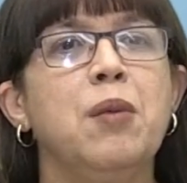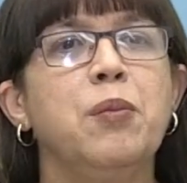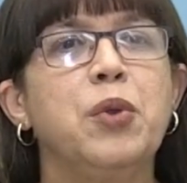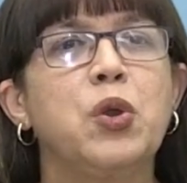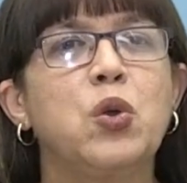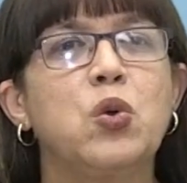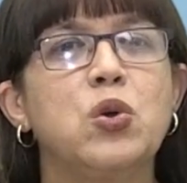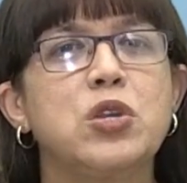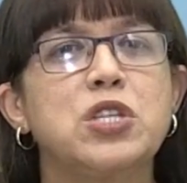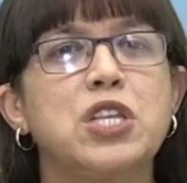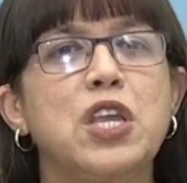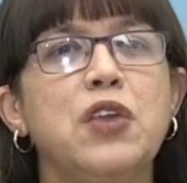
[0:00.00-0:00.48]

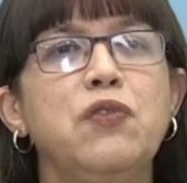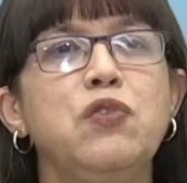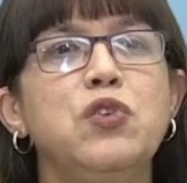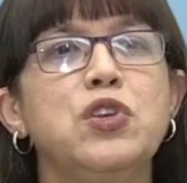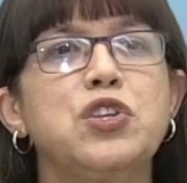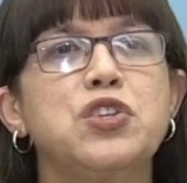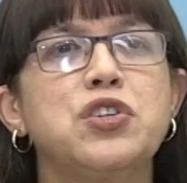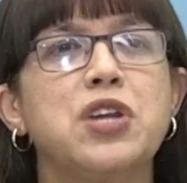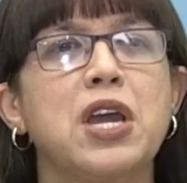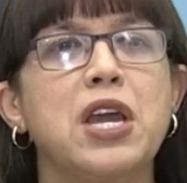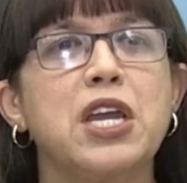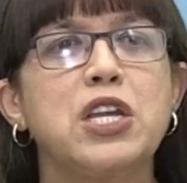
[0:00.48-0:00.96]
Because if
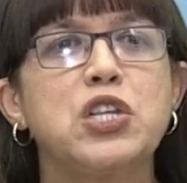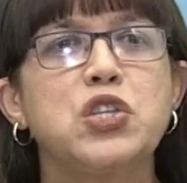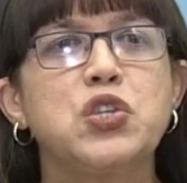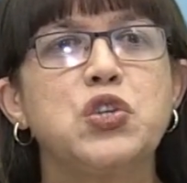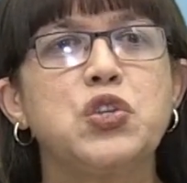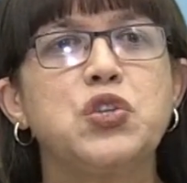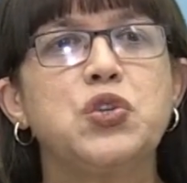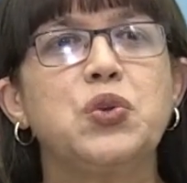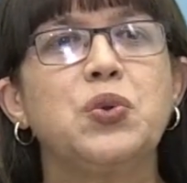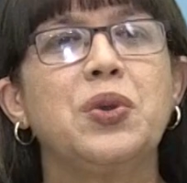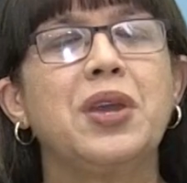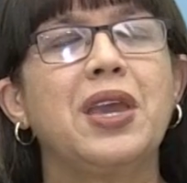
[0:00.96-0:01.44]
you try
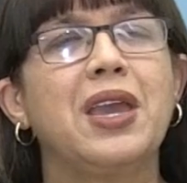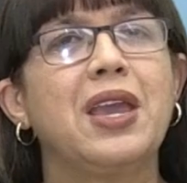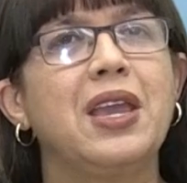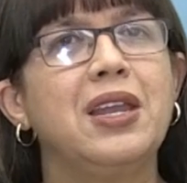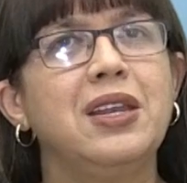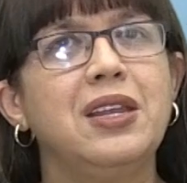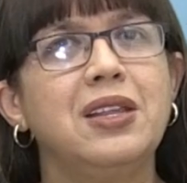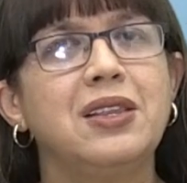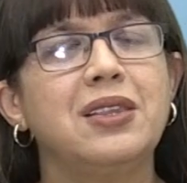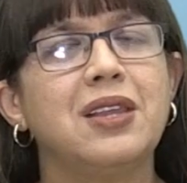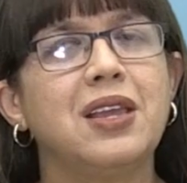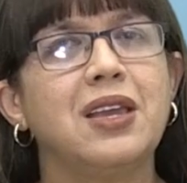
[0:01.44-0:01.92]
to do
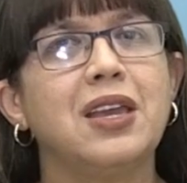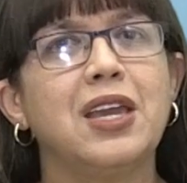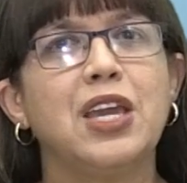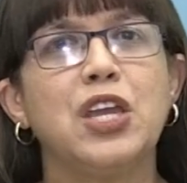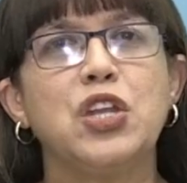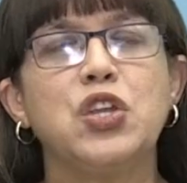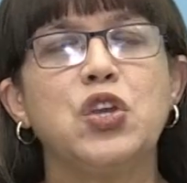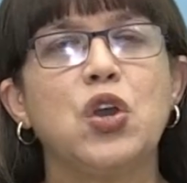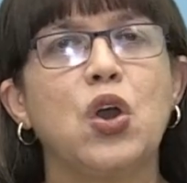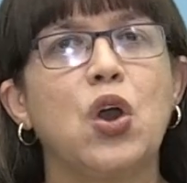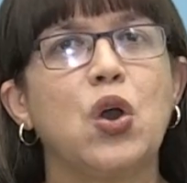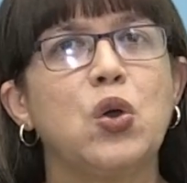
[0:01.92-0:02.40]
anything
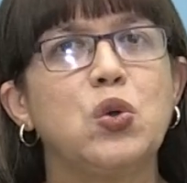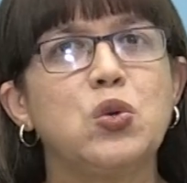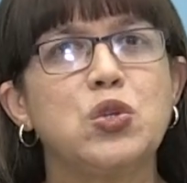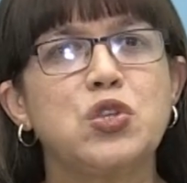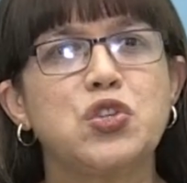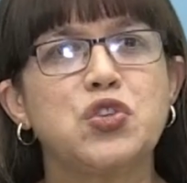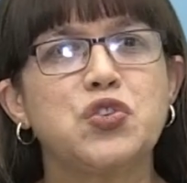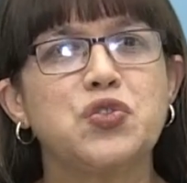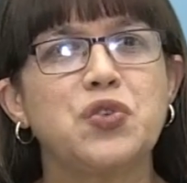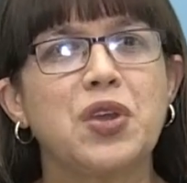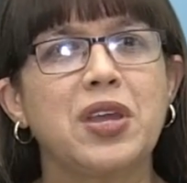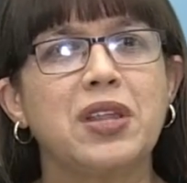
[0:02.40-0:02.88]
in your own
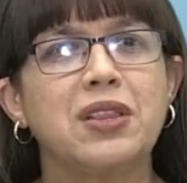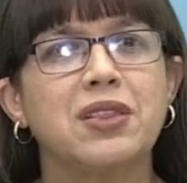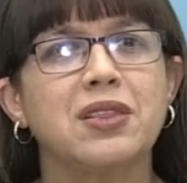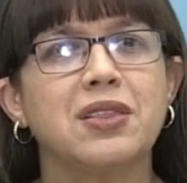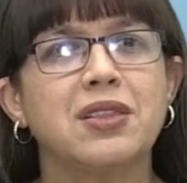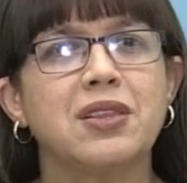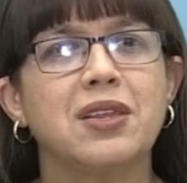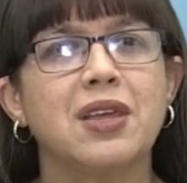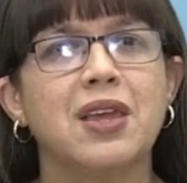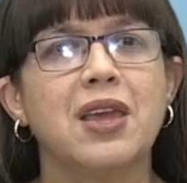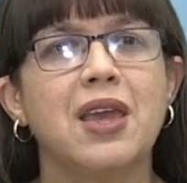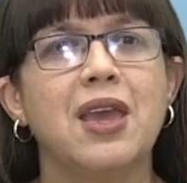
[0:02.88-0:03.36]

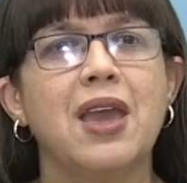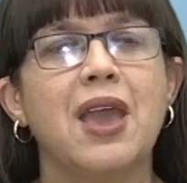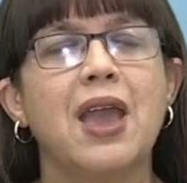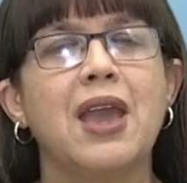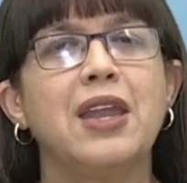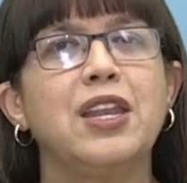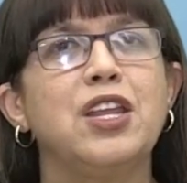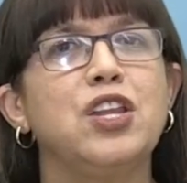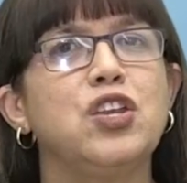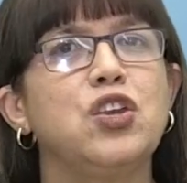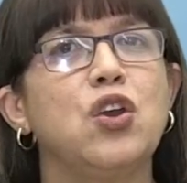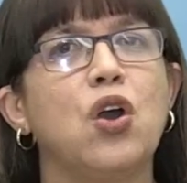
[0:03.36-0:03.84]
strength
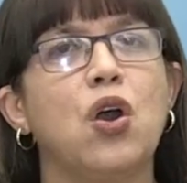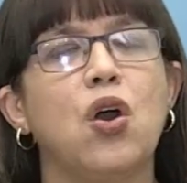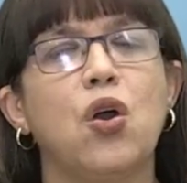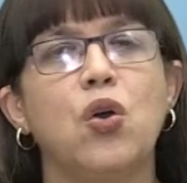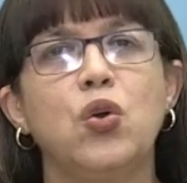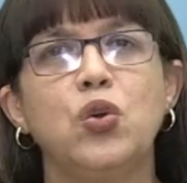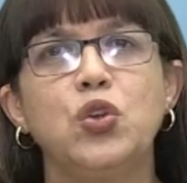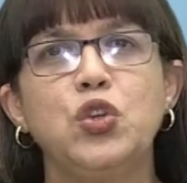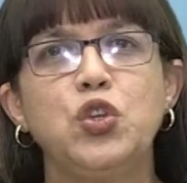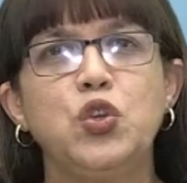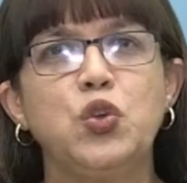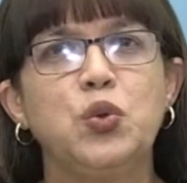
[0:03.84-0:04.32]
and in your
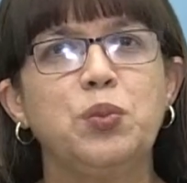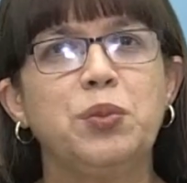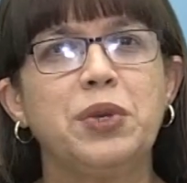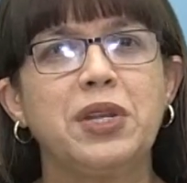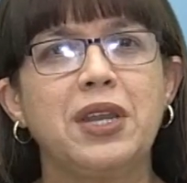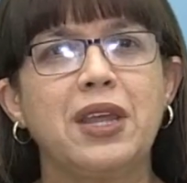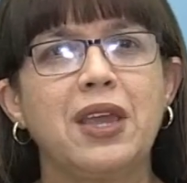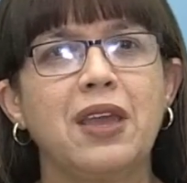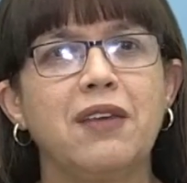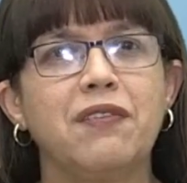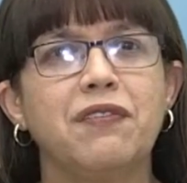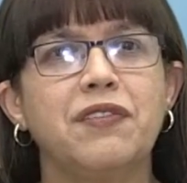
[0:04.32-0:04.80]
own
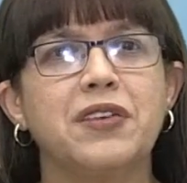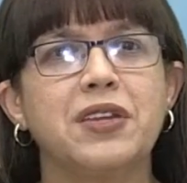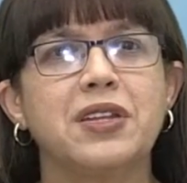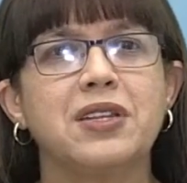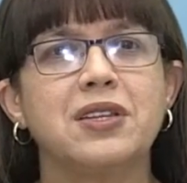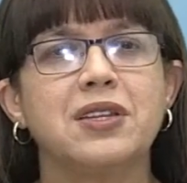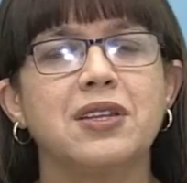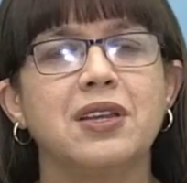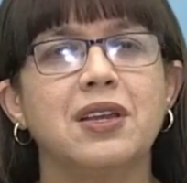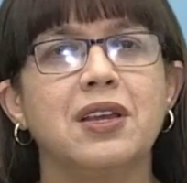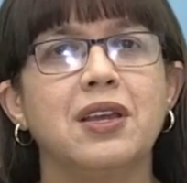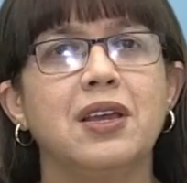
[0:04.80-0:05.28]
human
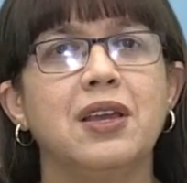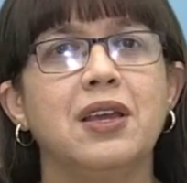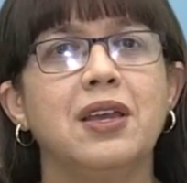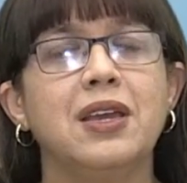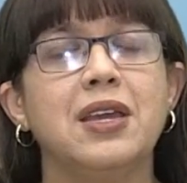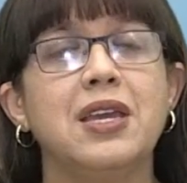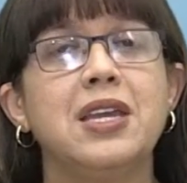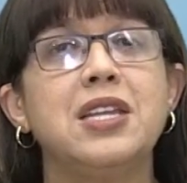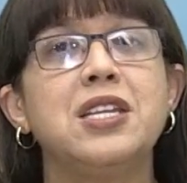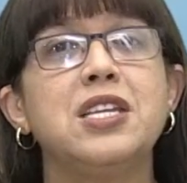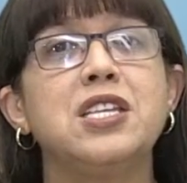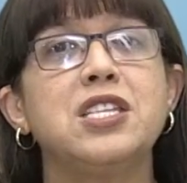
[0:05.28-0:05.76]
effort,
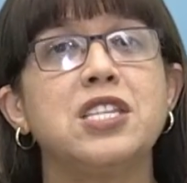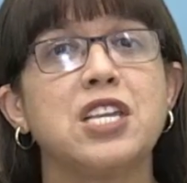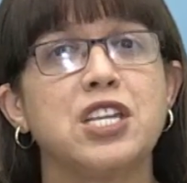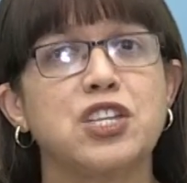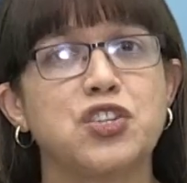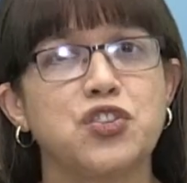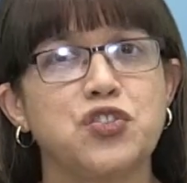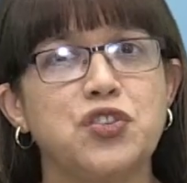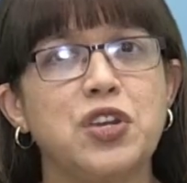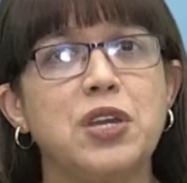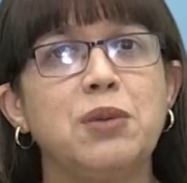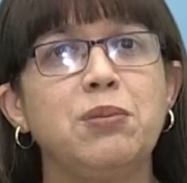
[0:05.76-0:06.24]
it is
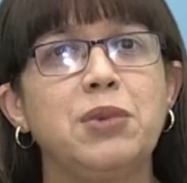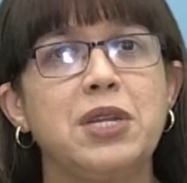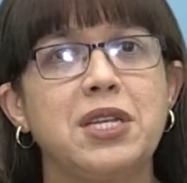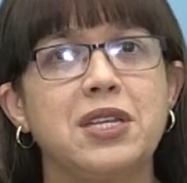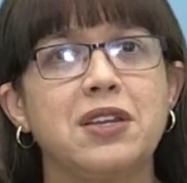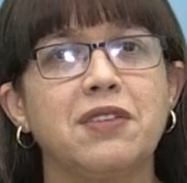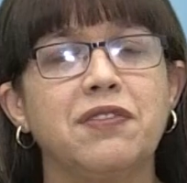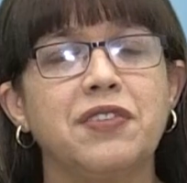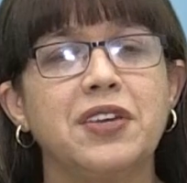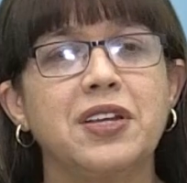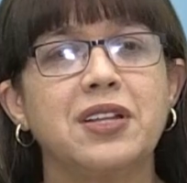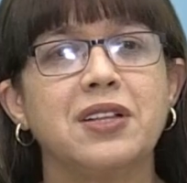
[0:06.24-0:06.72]
extremely
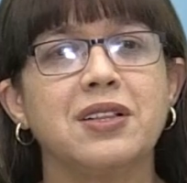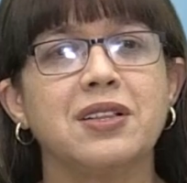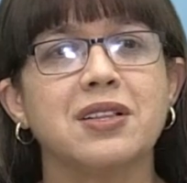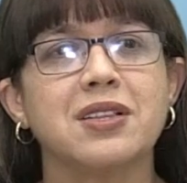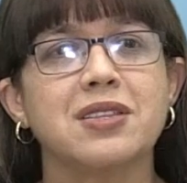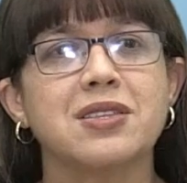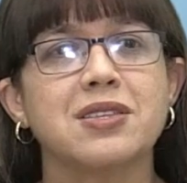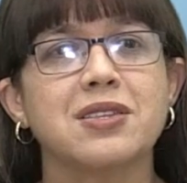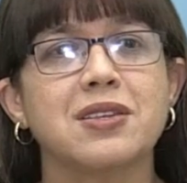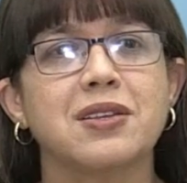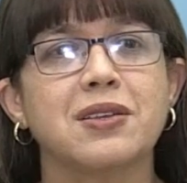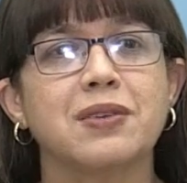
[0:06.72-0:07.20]

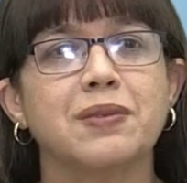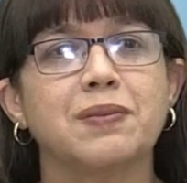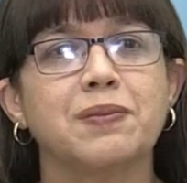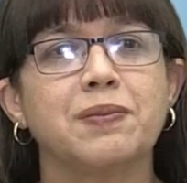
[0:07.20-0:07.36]
difficult.